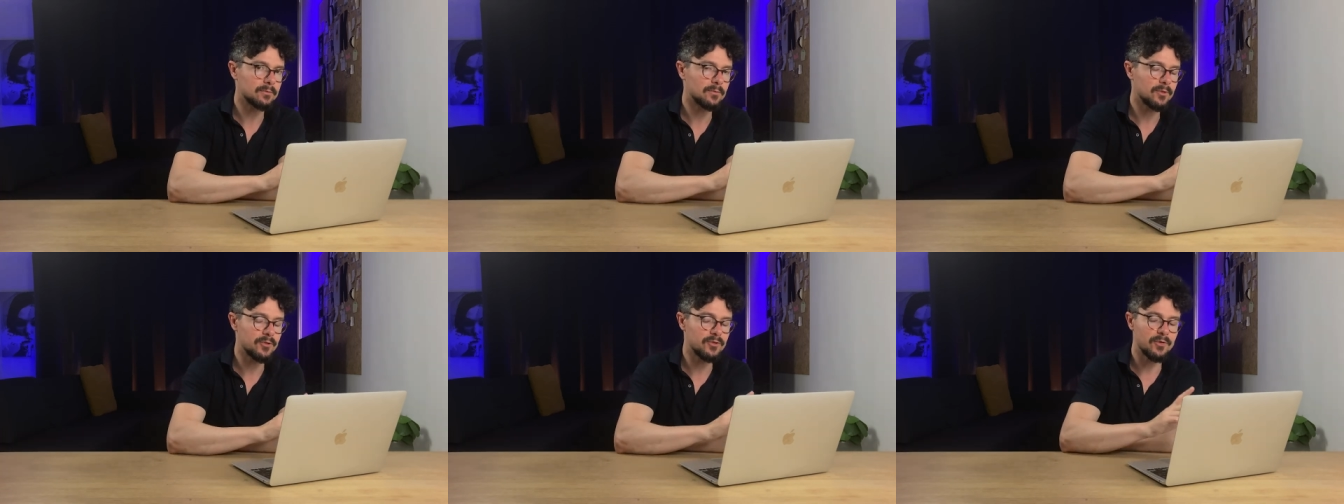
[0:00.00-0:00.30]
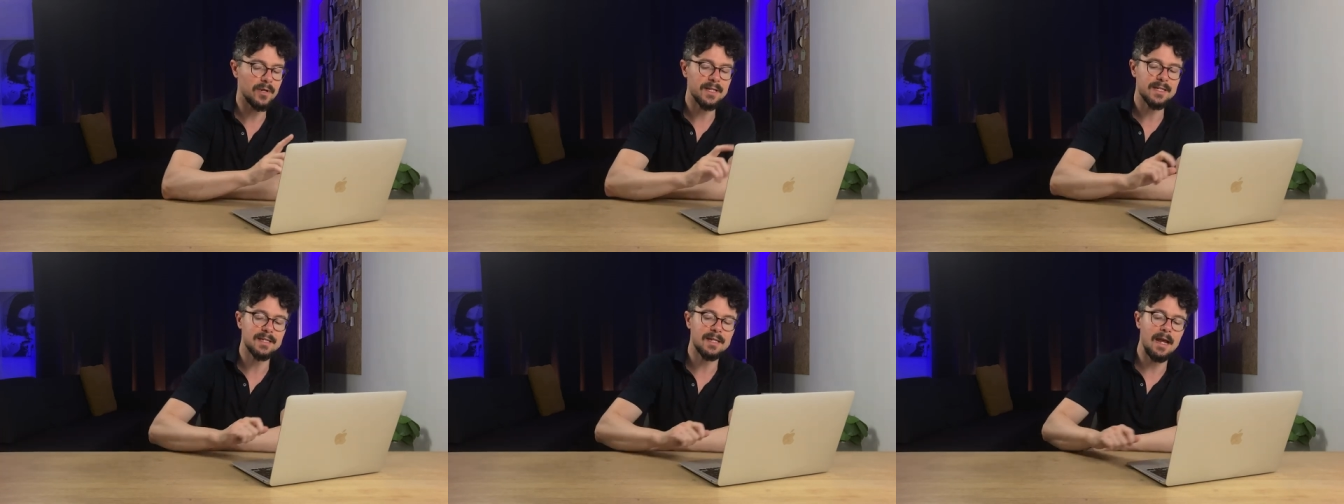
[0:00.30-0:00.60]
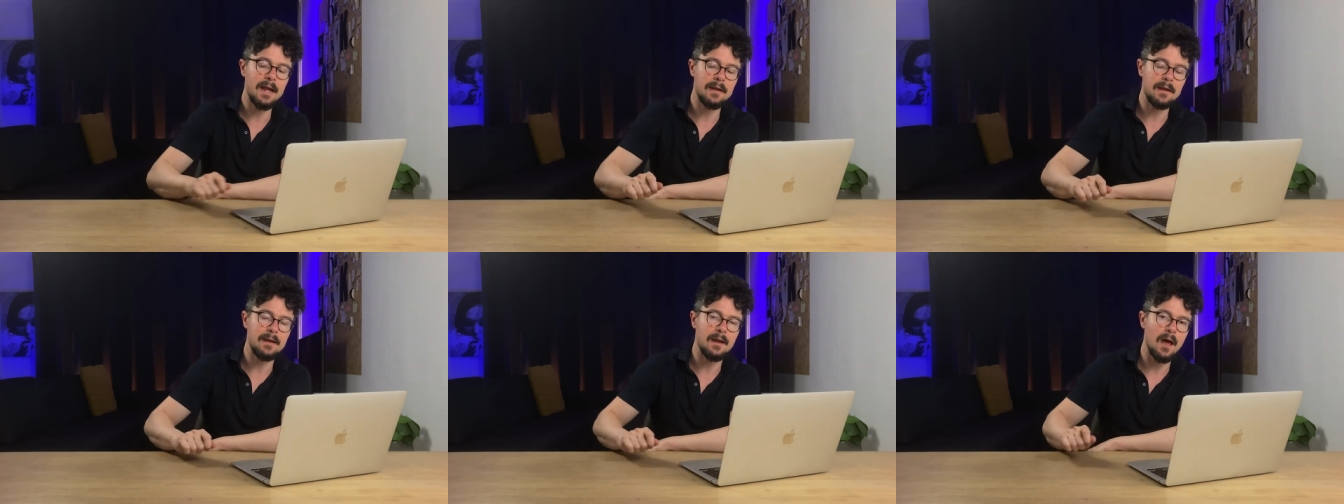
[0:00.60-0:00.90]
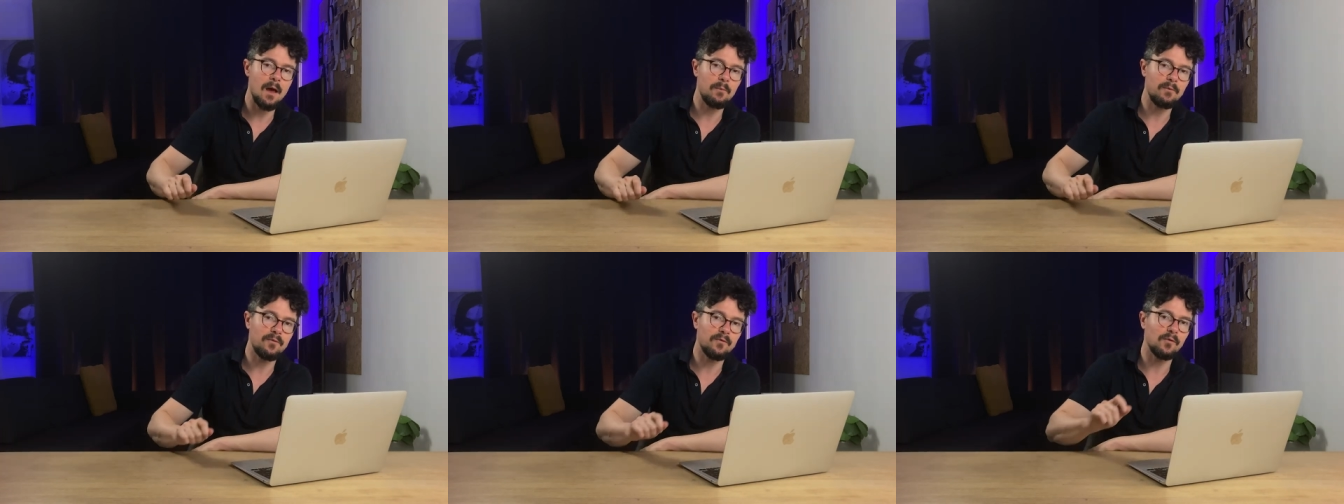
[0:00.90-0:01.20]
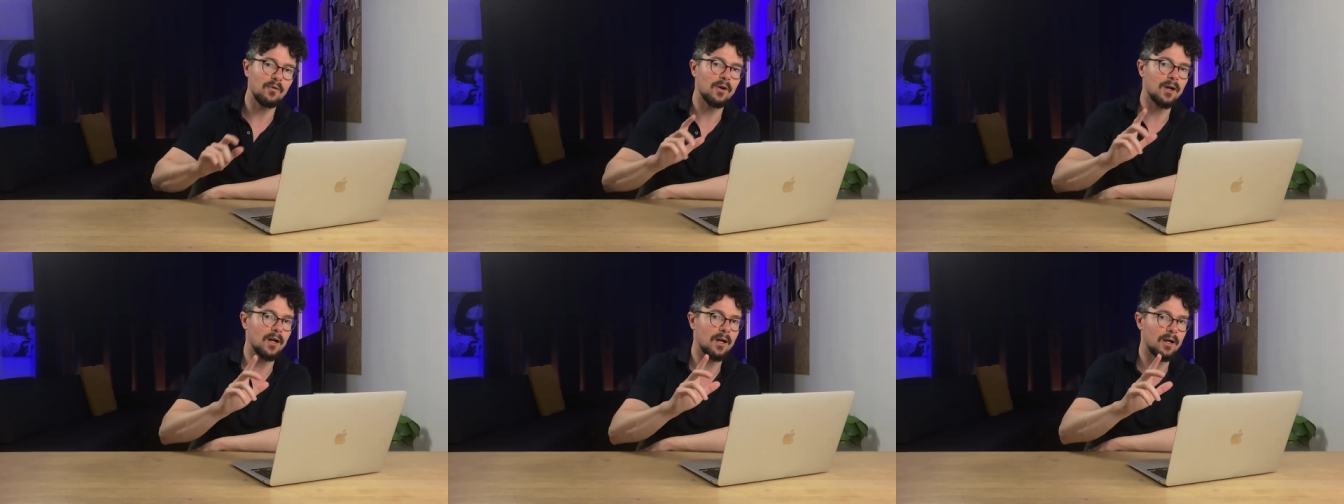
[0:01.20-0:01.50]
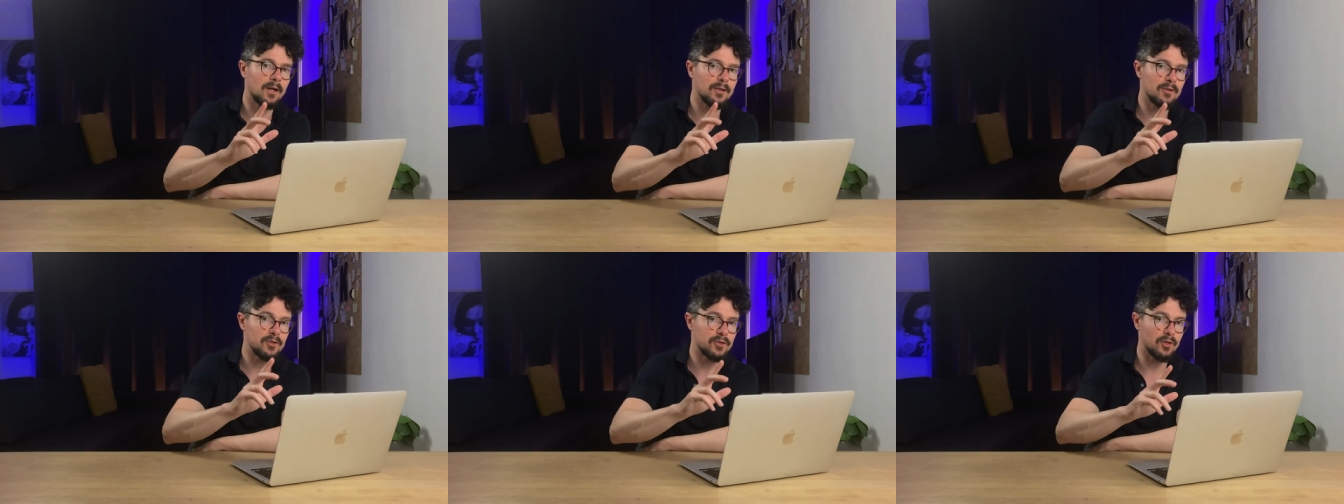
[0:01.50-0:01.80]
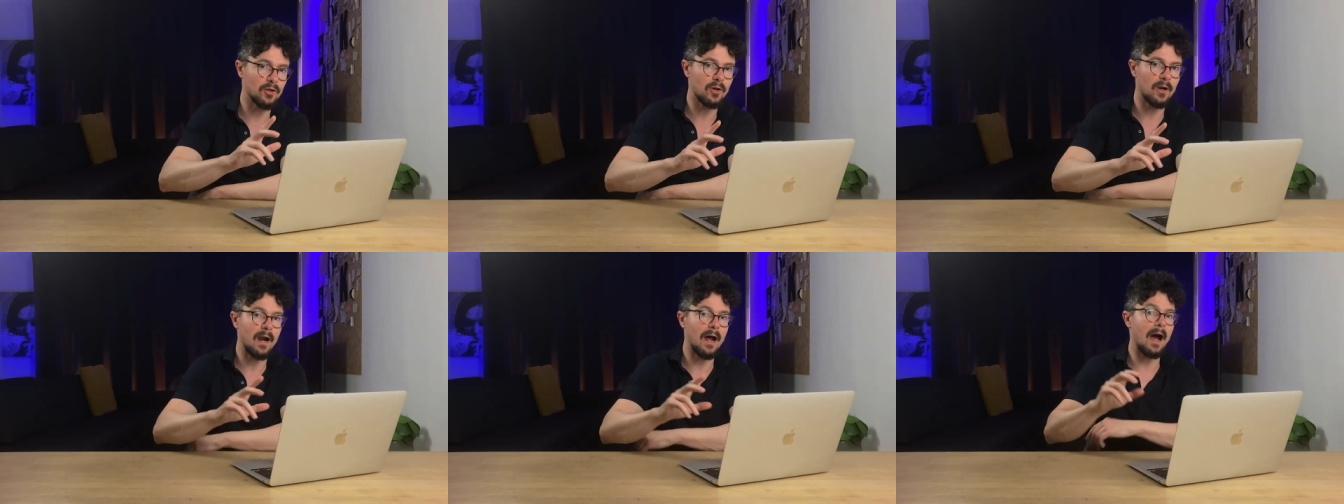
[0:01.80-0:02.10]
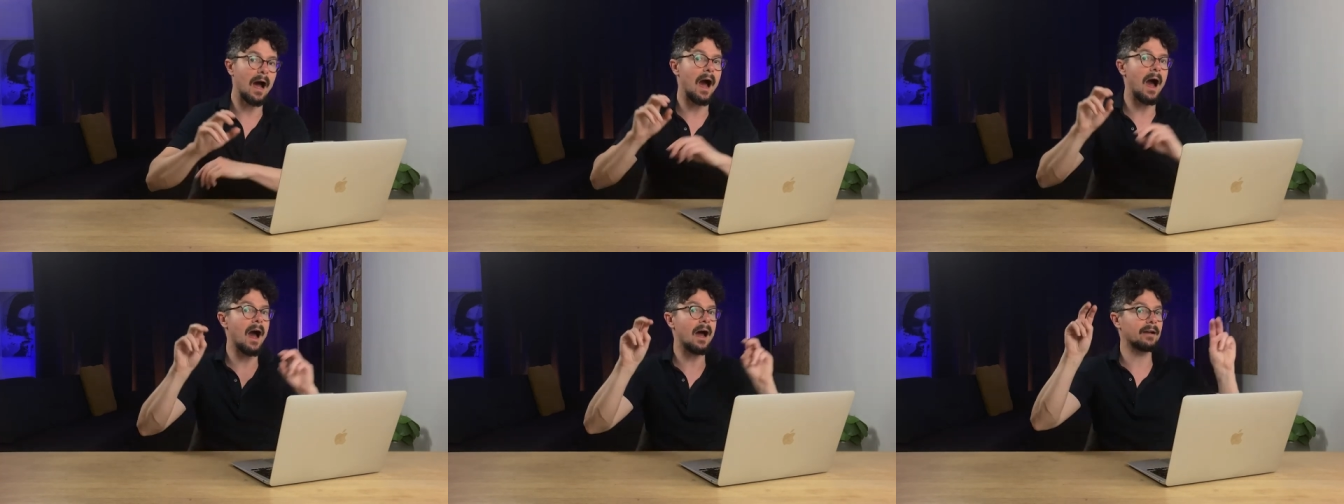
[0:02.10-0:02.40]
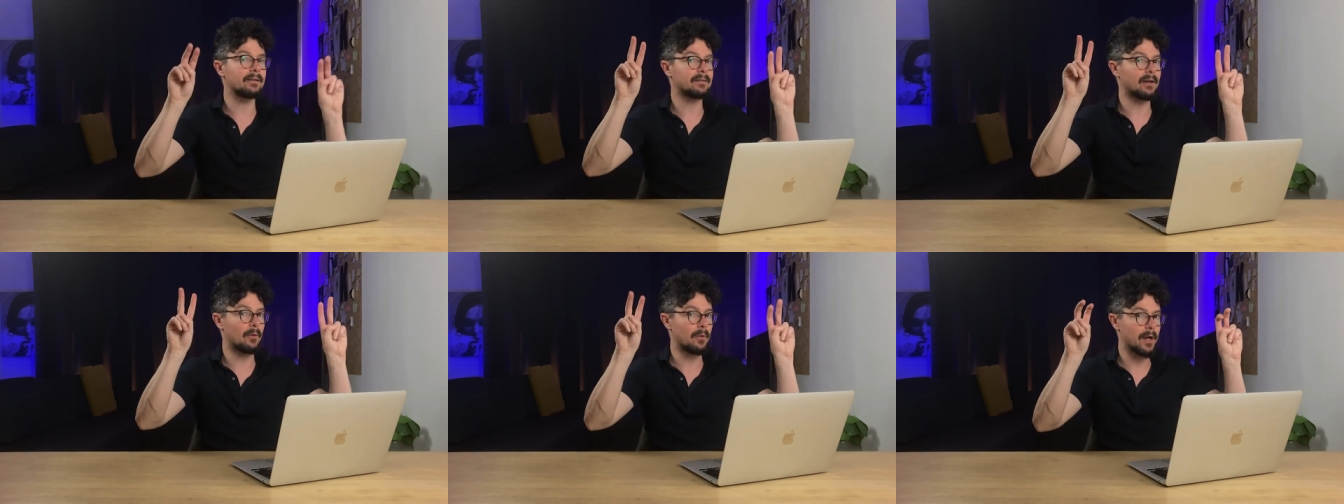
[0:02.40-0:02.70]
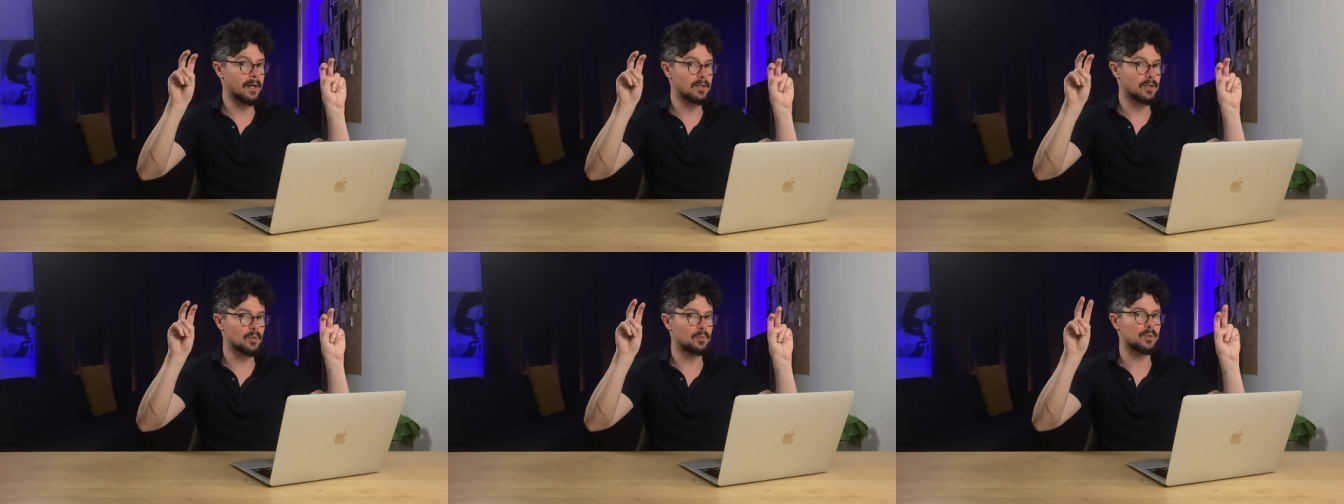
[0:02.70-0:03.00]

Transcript: when you are signing up for your art director